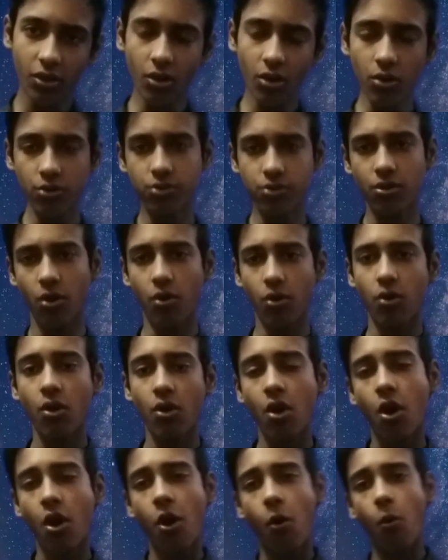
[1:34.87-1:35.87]
So
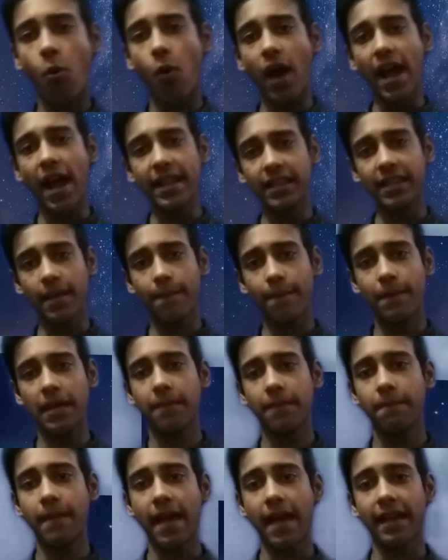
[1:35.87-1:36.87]
when the
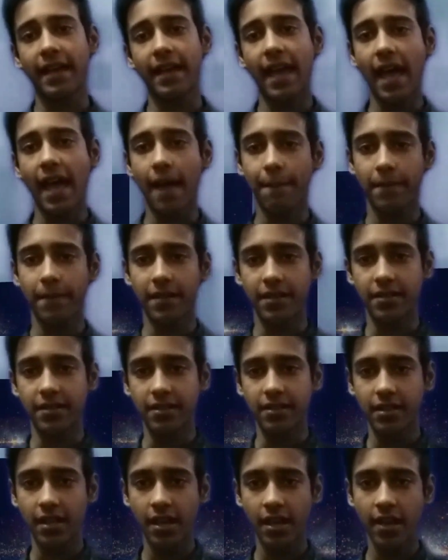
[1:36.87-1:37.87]
Big Bang
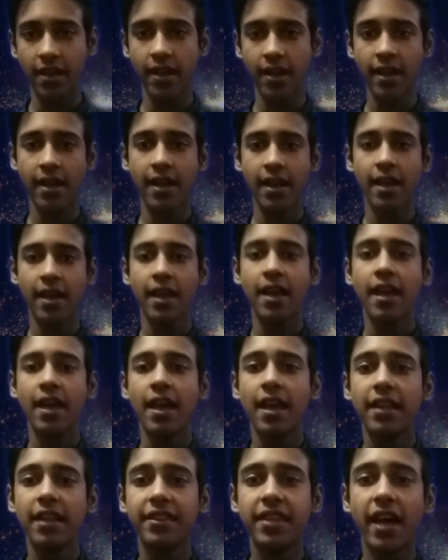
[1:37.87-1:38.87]
happened,
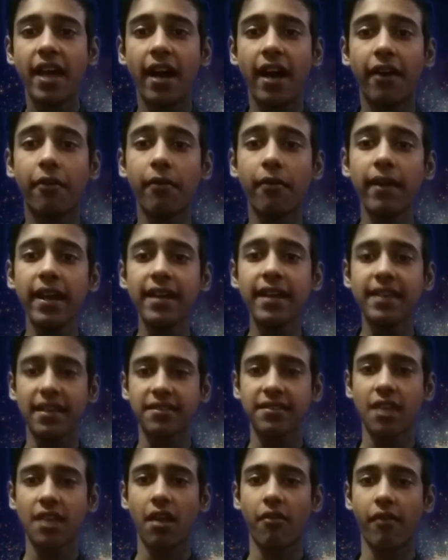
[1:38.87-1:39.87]
the great
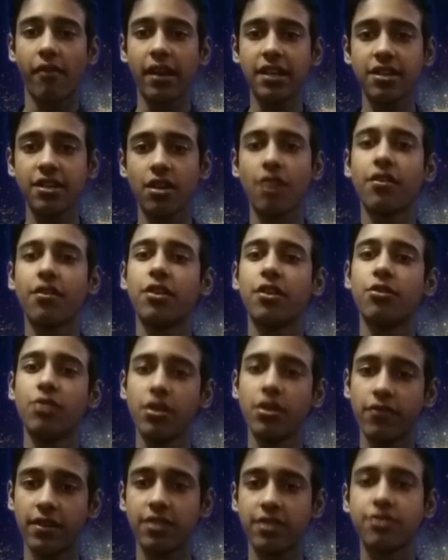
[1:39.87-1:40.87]
acceleration of the
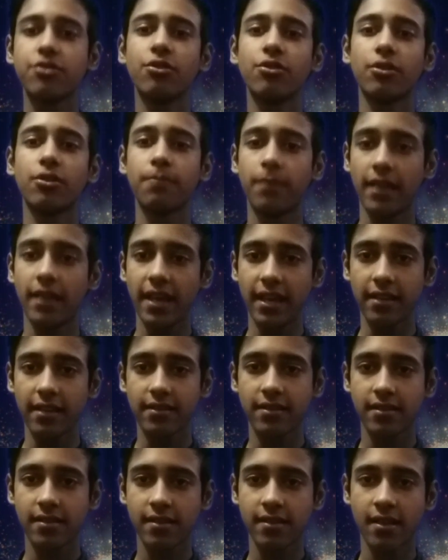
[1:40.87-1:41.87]
universe took
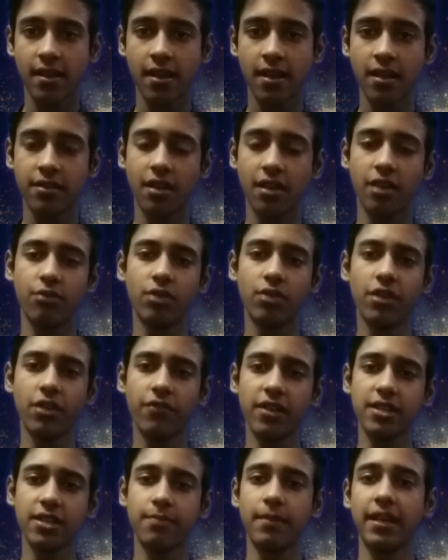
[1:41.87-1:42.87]
place. The
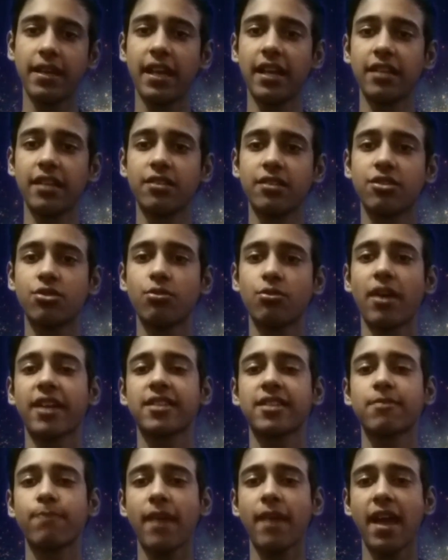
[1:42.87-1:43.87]
universe begins to
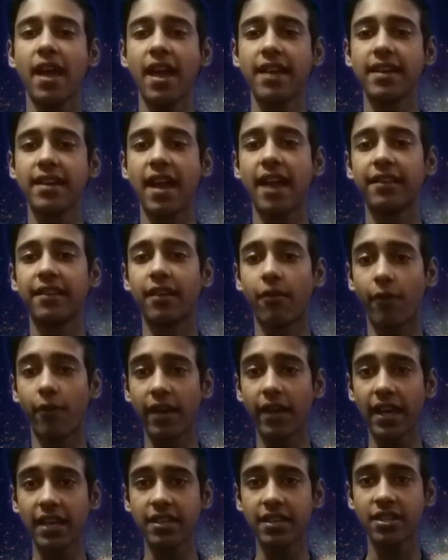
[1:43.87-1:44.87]
expand at the
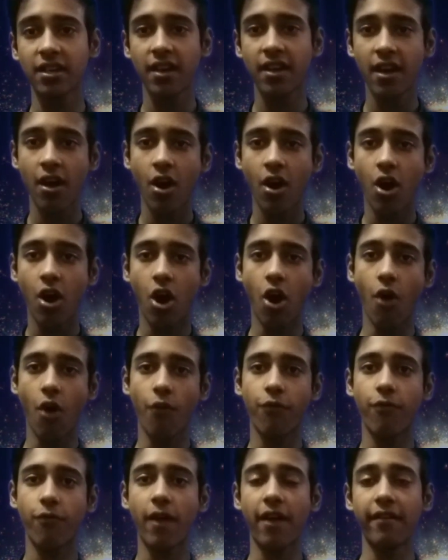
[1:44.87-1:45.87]
rate
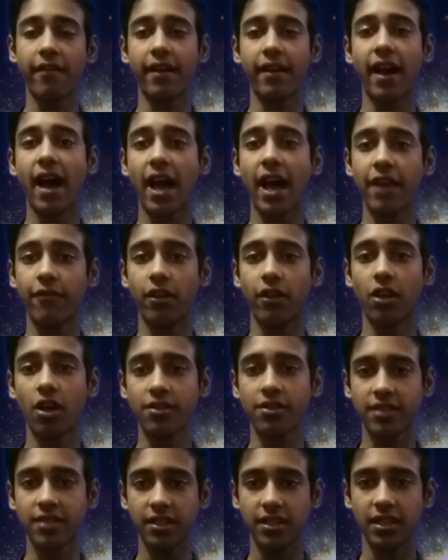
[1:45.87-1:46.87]
of very high
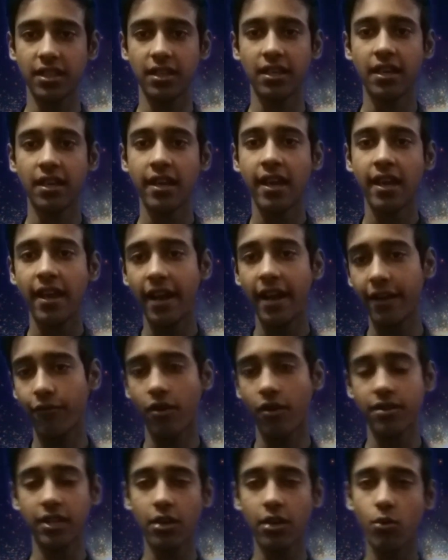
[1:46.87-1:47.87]
velocity. It
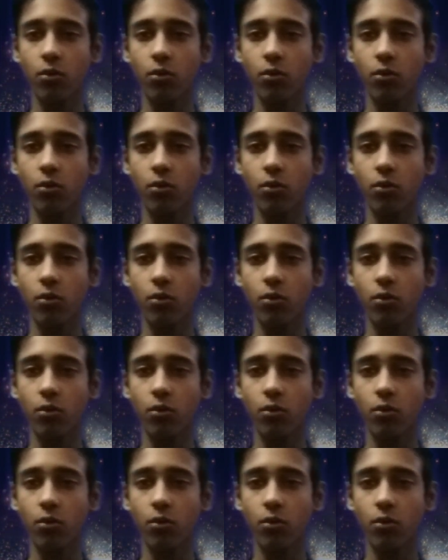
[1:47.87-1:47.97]
was